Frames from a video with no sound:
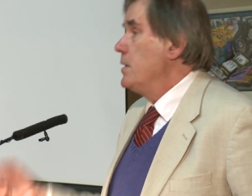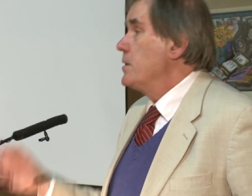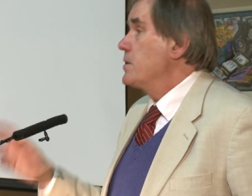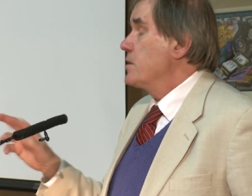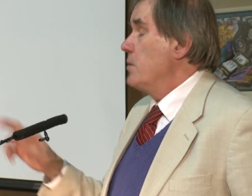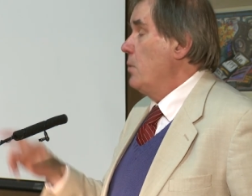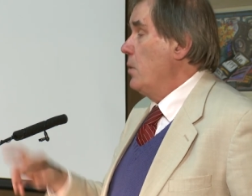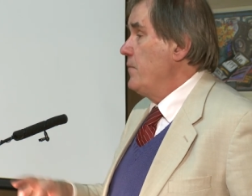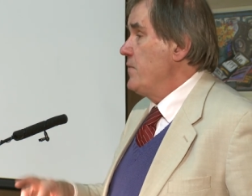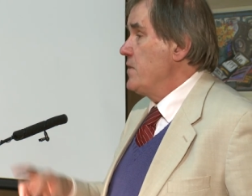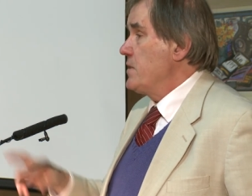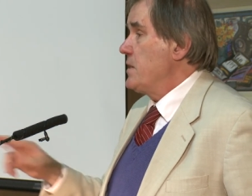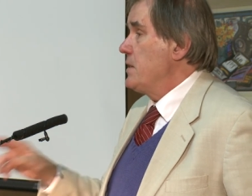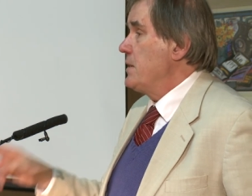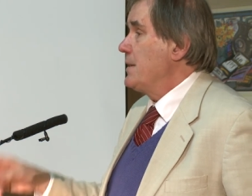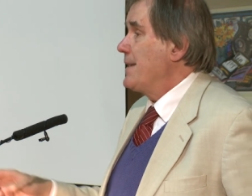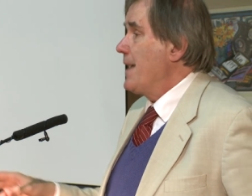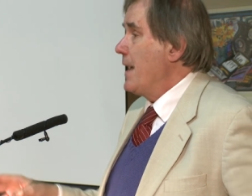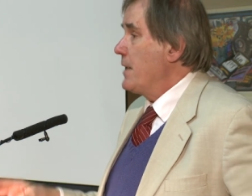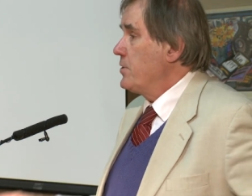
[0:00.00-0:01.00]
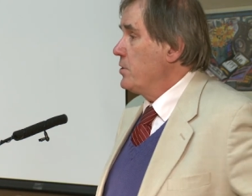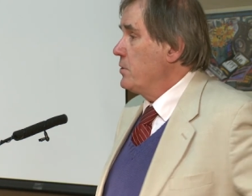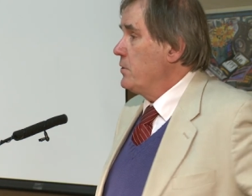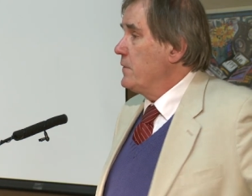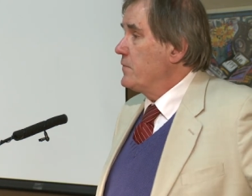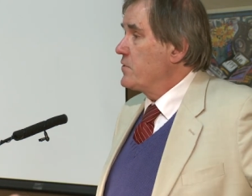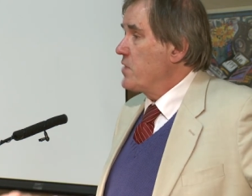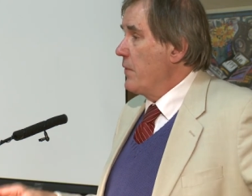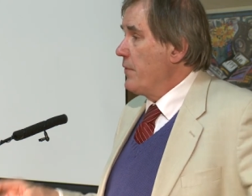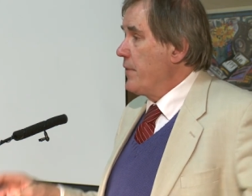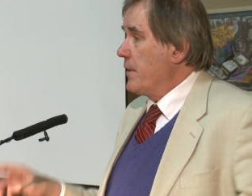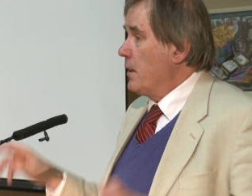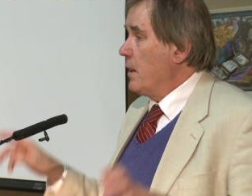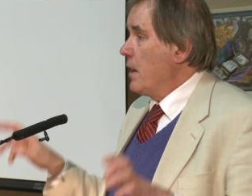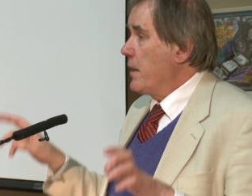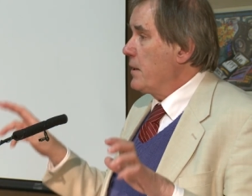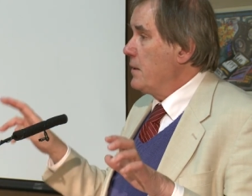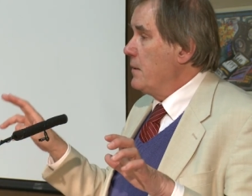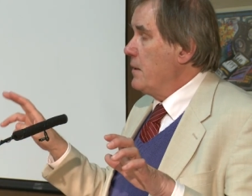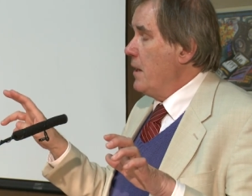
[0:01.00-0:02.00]
So obviously the category of something
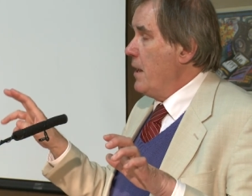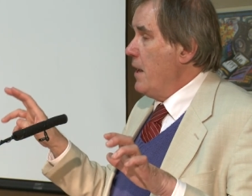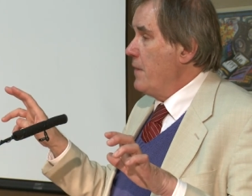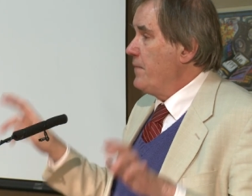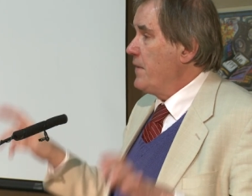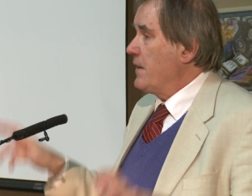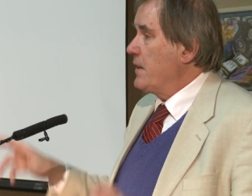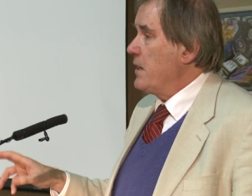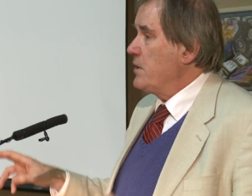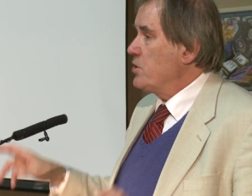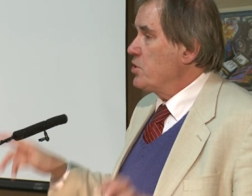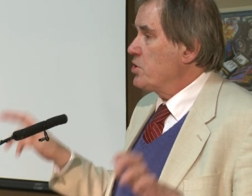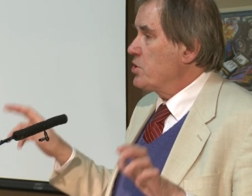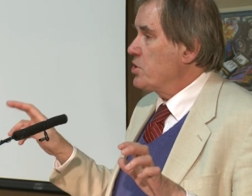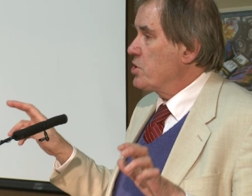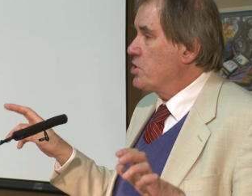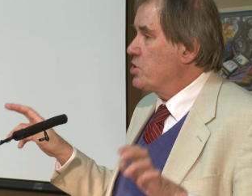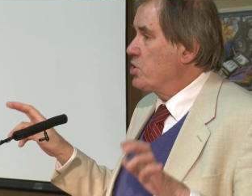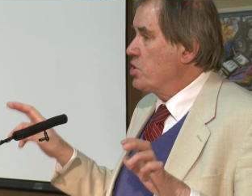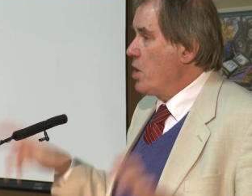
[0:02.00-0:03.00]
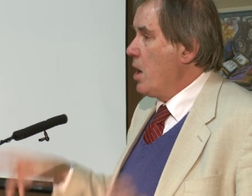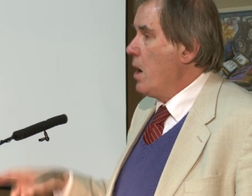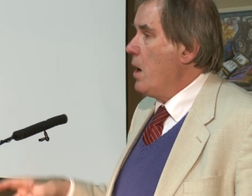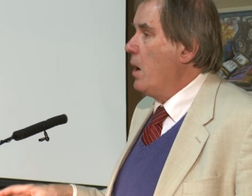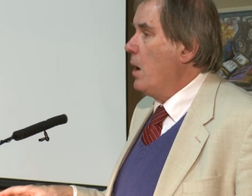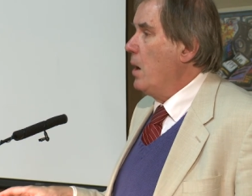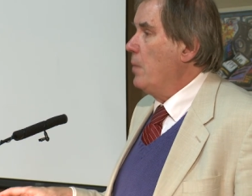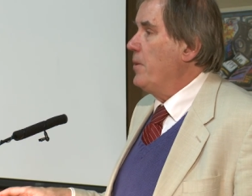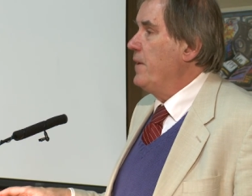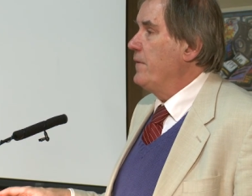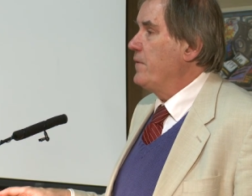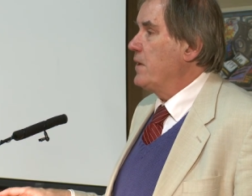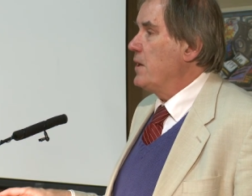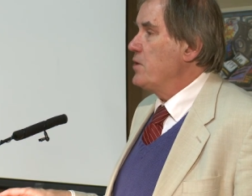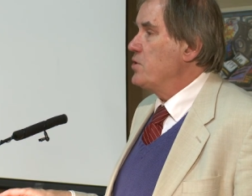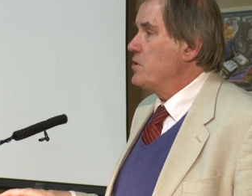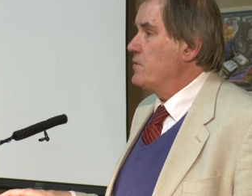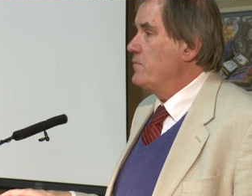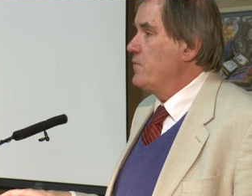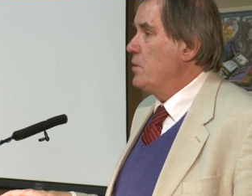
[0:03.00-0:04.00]
like an efficacious charm, an
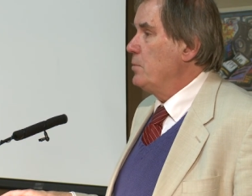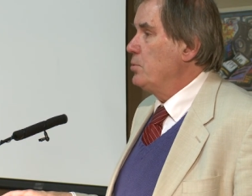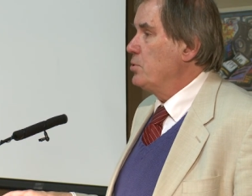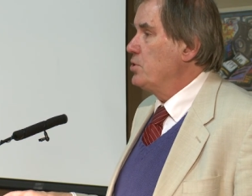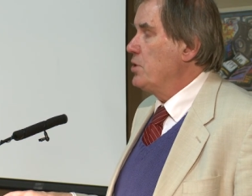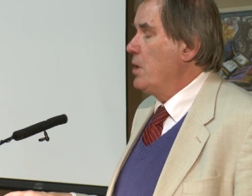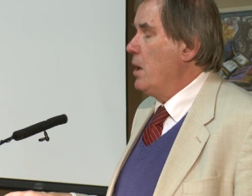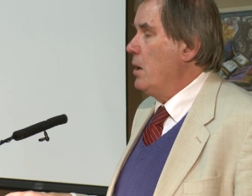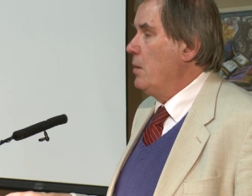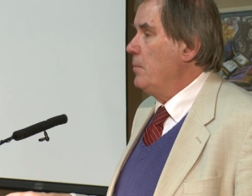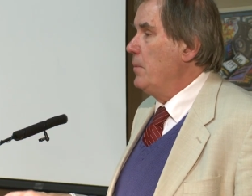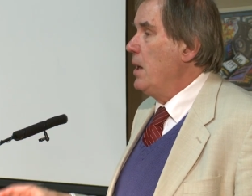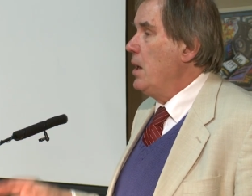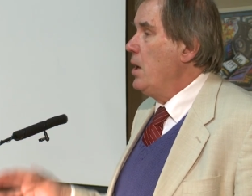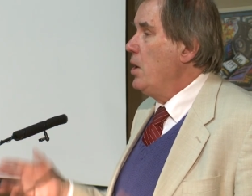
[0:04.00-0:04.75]
efficacious verbal charm,